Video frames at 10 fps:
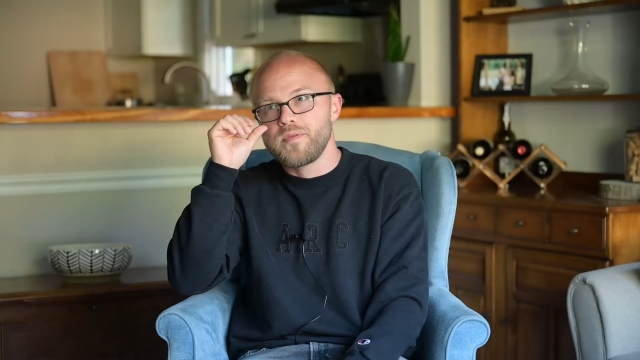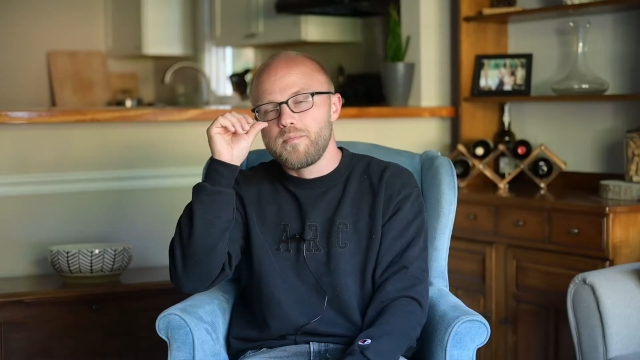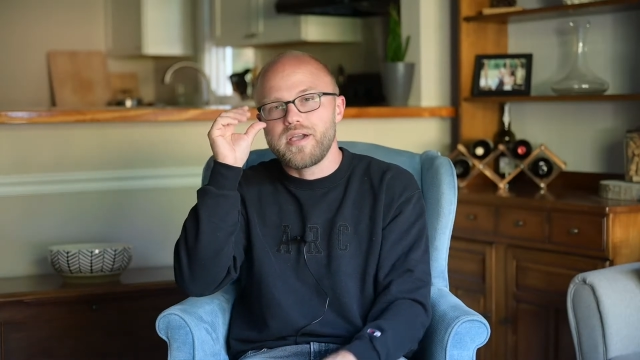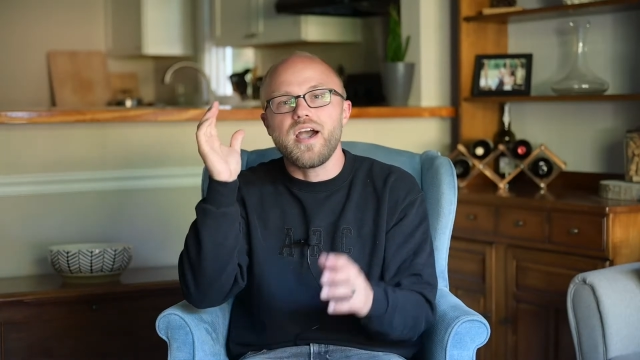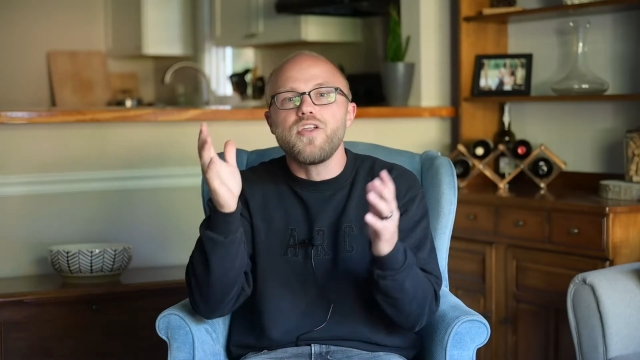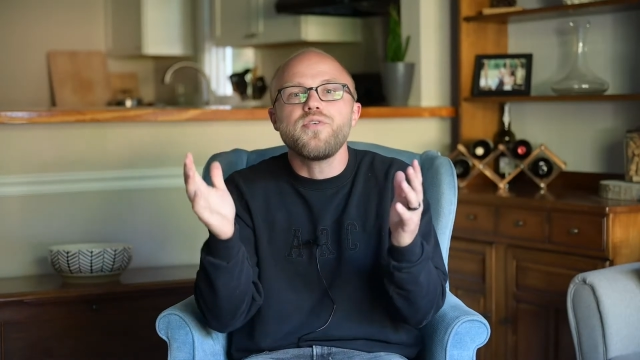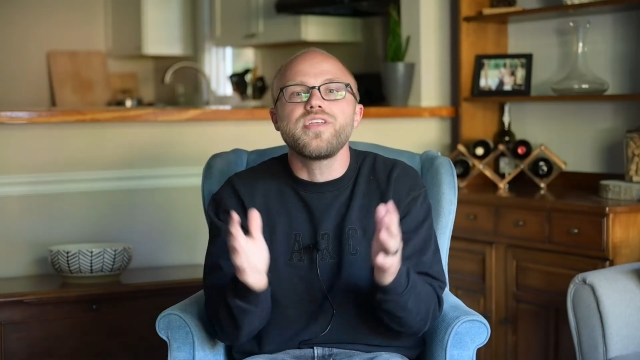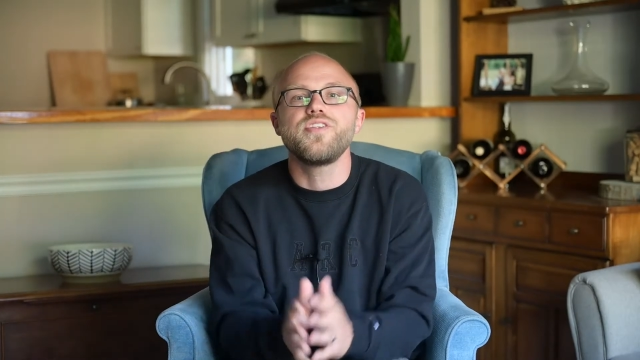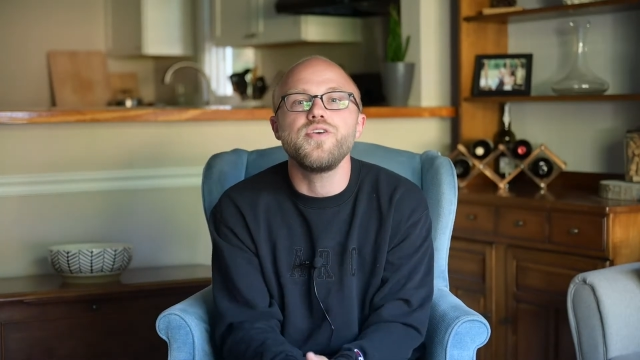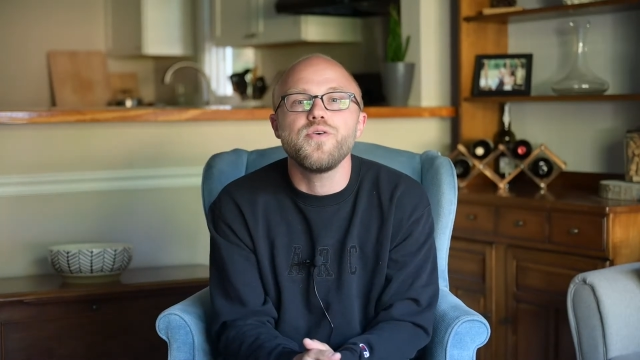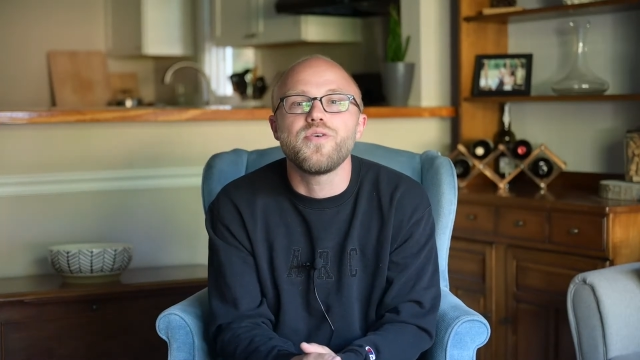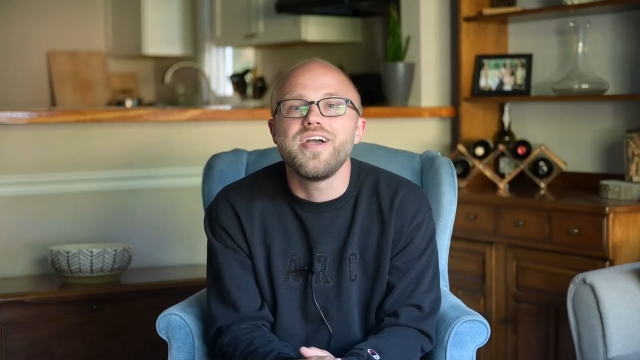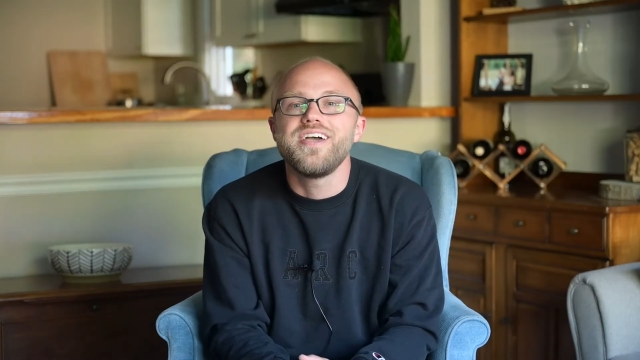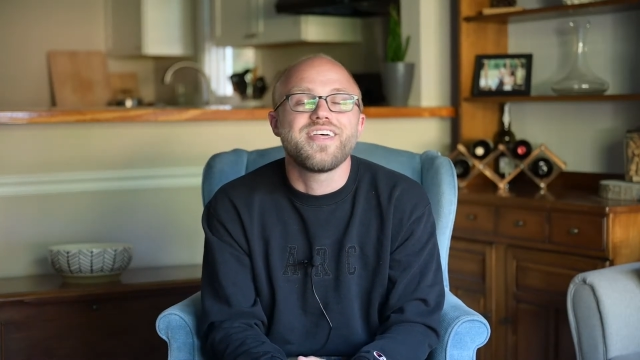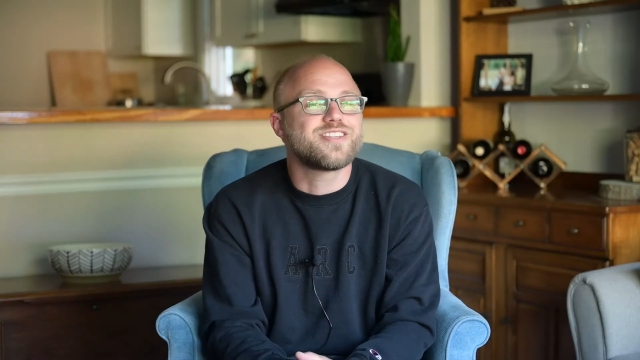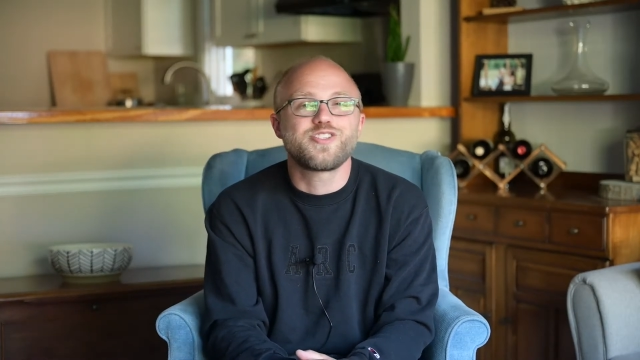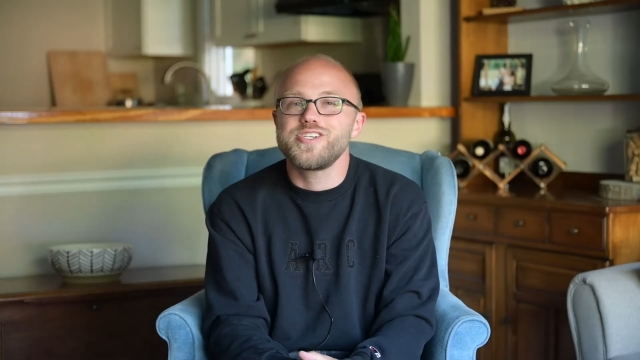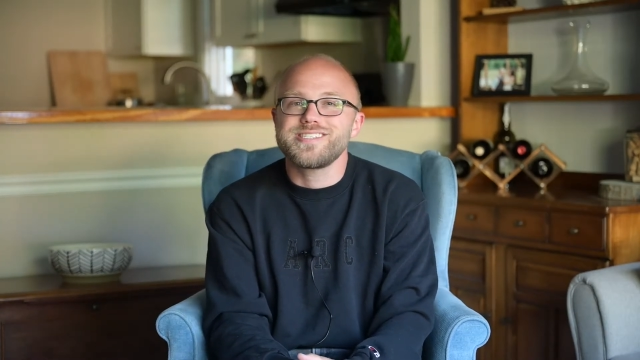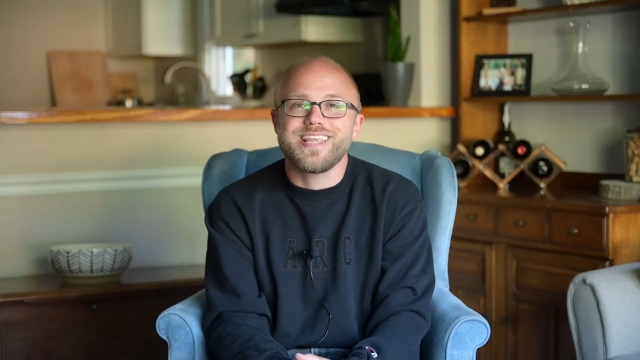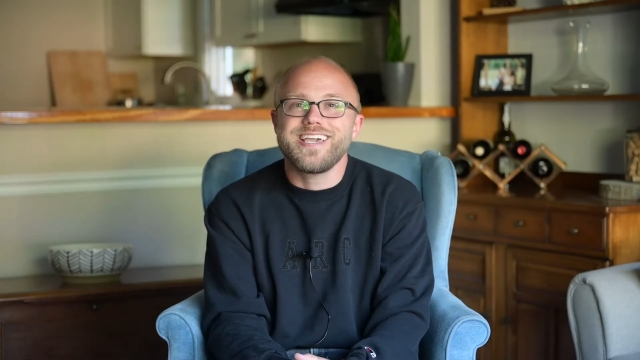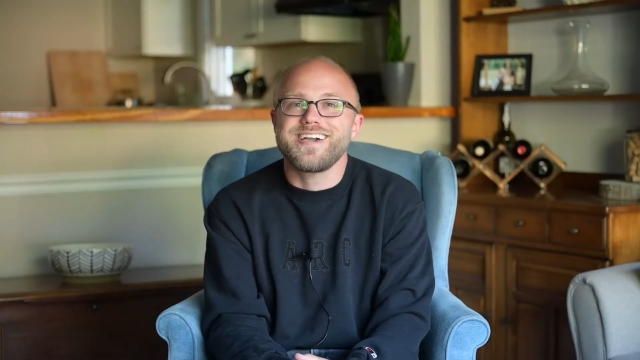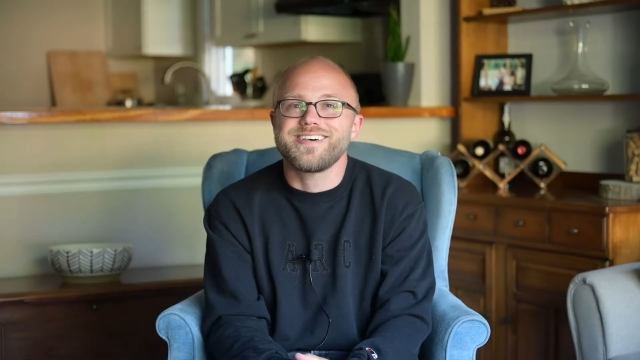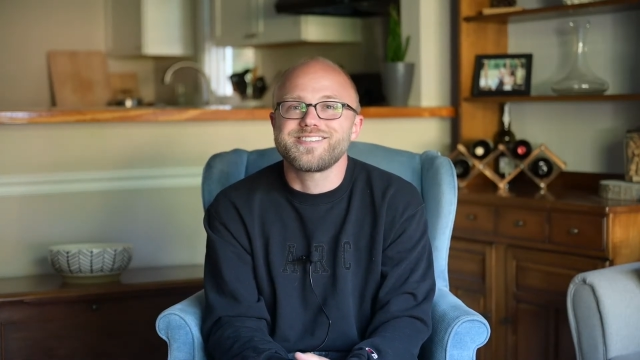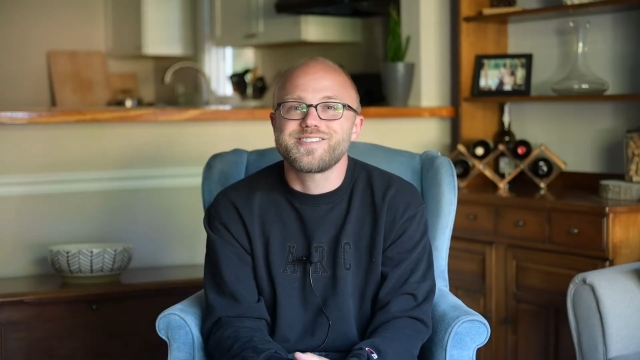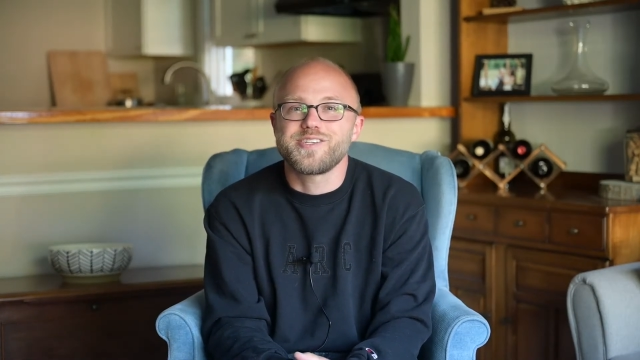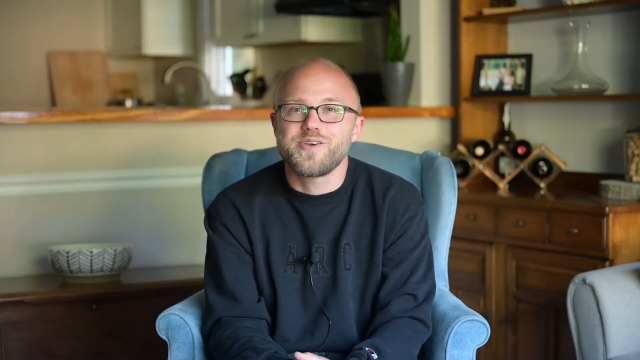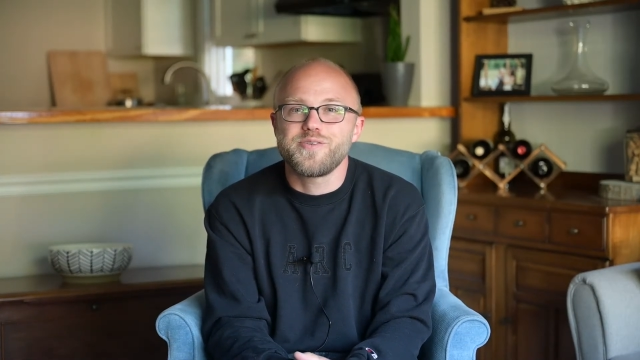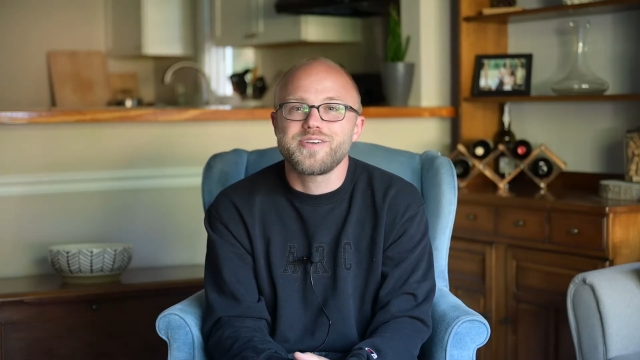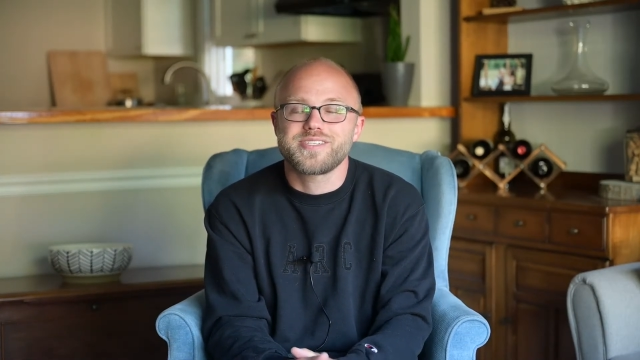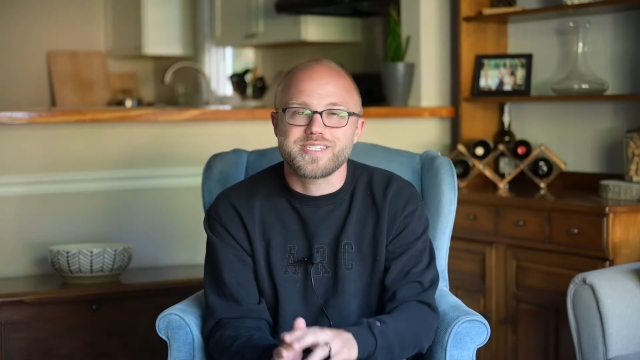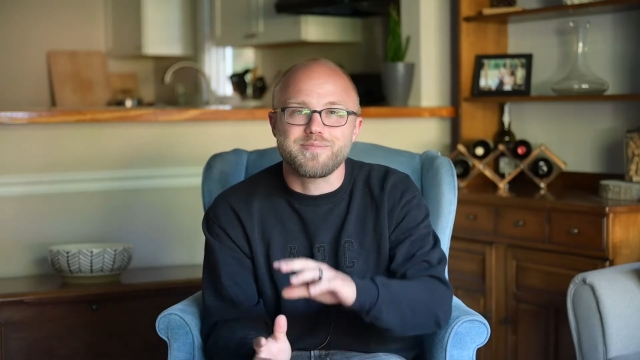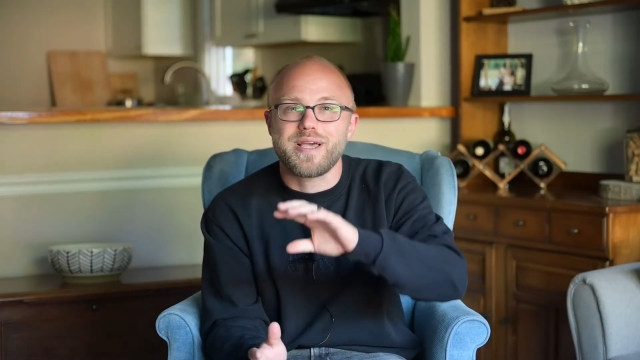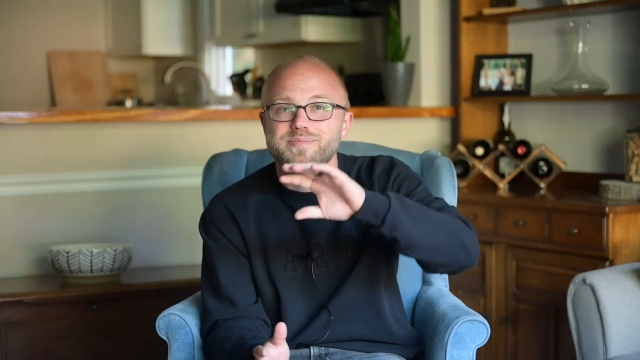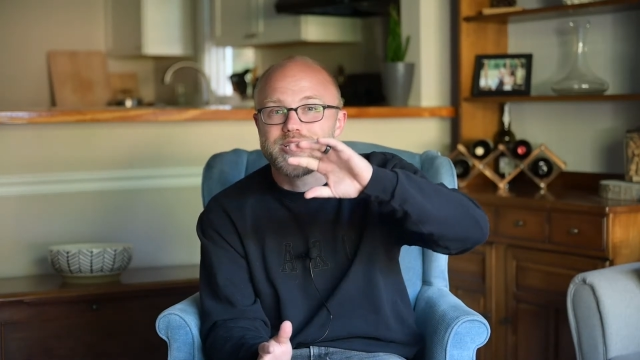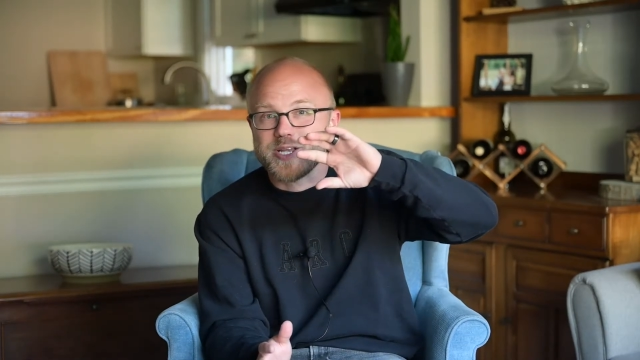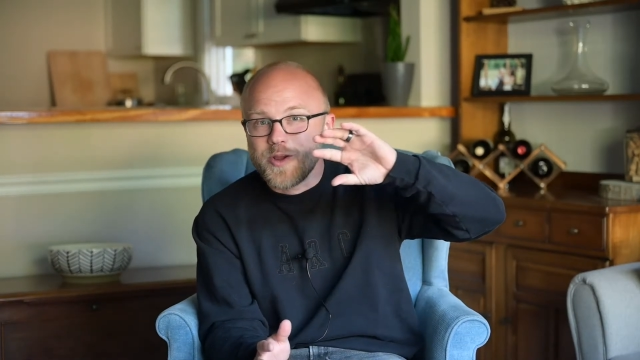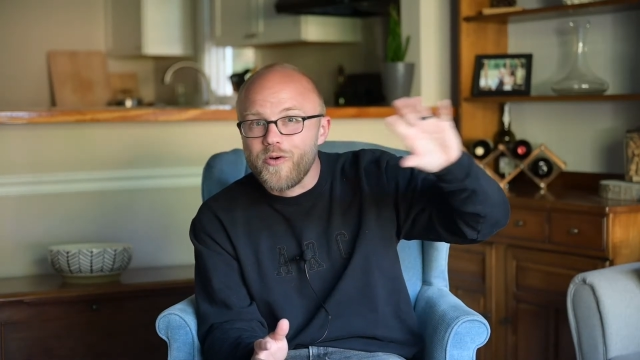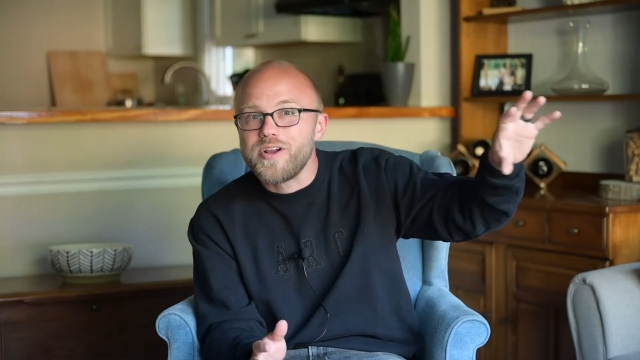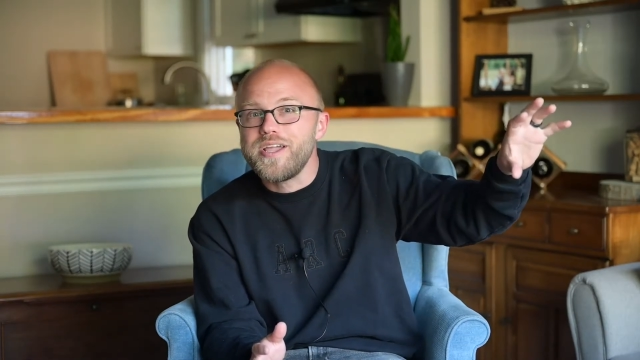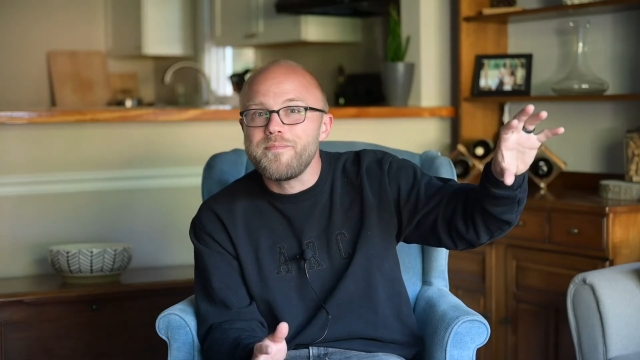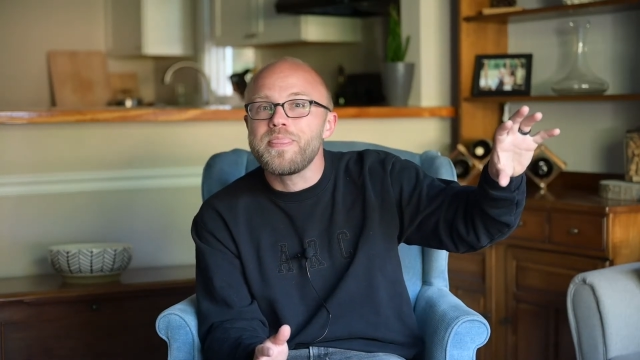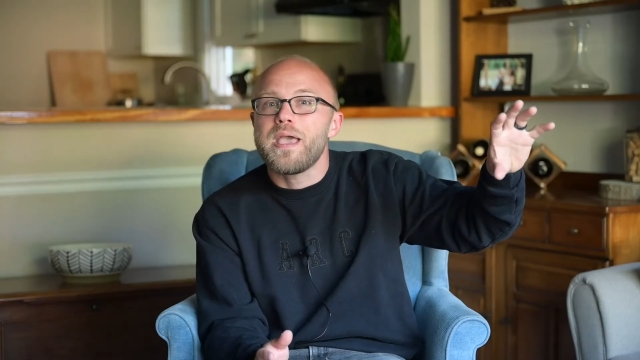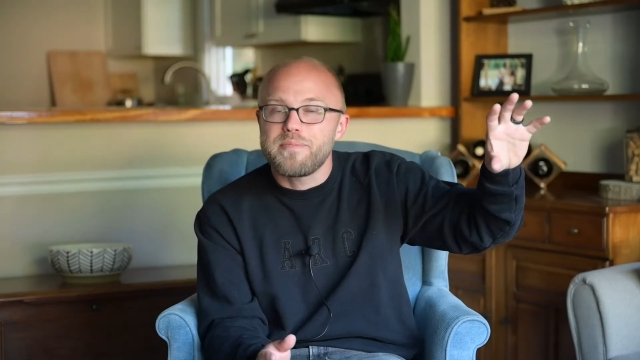But God already knew that it's just like us to sometimes ignore him,